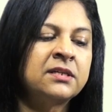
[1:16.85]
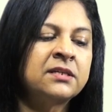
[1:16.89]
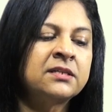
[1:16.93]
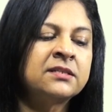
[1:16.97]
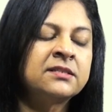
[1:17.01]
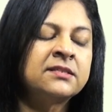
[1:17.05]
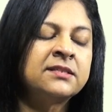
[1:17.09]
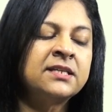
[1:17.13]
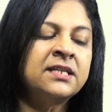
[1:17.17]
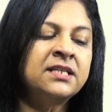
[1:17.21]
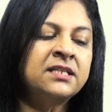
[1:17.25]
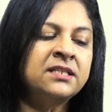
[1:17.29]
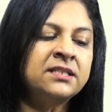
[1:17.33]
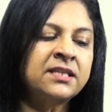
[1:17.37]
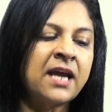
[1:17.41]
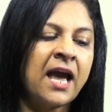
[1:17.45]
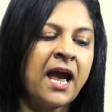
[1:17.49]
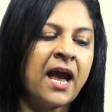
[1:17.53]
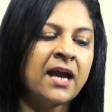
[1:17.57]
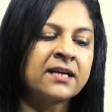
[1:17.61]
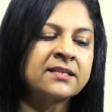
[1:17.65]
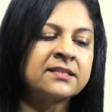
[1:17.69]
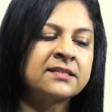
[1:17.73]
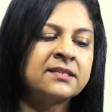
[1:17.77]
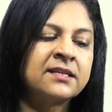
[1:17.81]

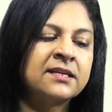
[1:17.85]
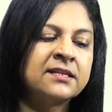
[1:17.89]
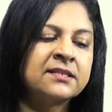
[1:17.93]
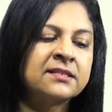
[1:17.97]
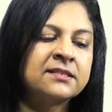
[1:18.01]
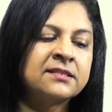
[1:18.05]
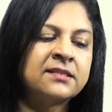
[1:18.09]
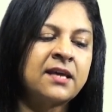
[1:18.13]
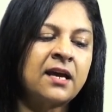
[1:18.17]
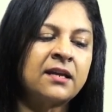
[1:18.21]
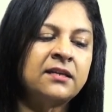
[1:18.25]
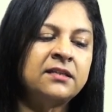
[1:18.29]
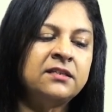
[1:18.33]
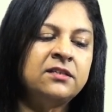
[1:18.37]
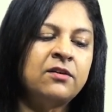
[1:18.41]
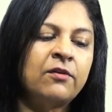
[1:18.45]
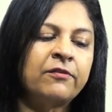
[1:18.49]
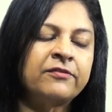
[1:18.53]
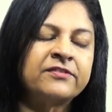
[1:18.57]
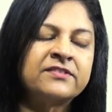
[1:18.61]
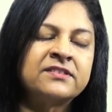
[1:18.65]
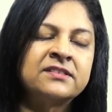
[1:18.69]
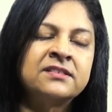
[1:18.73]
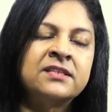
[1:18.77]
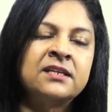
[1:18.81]
syntax, study
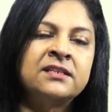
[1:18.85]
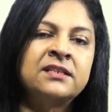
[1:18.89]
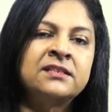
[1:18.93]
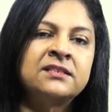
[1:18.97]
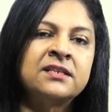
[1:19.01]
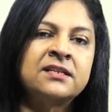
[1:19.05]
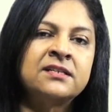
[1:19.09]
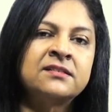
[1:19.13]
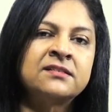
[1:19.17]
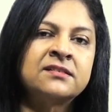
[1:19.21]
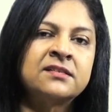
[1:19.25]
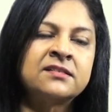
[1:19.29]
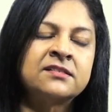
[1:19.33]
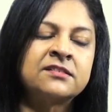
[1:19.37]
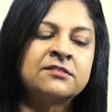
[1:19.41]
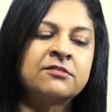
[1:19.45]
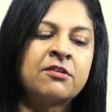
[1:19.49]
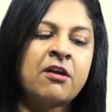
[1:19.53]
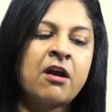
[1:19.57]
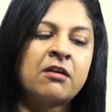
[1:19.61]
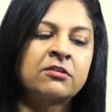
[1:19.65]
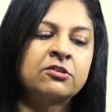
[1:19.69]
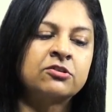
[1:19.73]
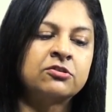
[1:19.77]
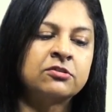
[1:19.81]
of sentence
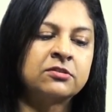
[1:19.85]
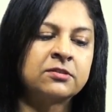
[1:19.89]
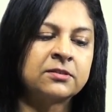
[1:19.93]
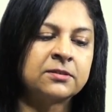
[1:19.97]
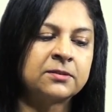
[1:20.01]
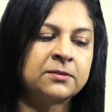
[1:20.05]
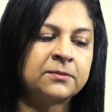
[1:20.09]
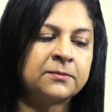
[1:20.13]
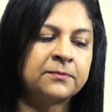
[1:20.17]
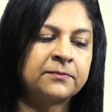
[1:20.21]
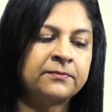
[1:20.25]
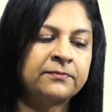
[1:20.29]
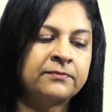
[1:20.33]
structure;